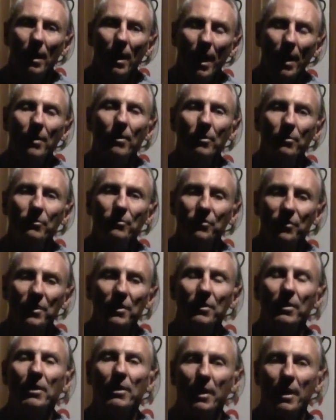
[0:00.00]
I don't
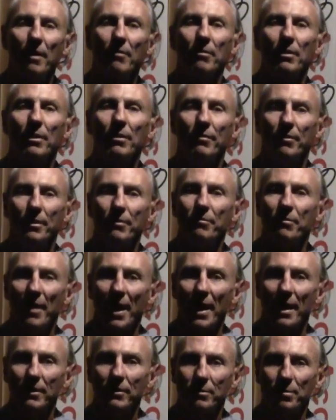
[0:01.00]
see the level of
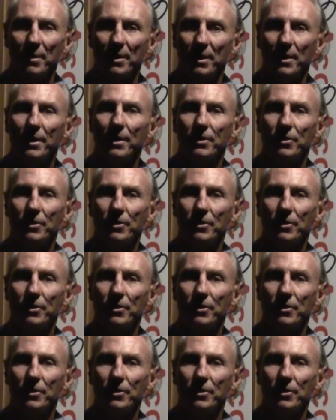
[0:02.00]
advancement and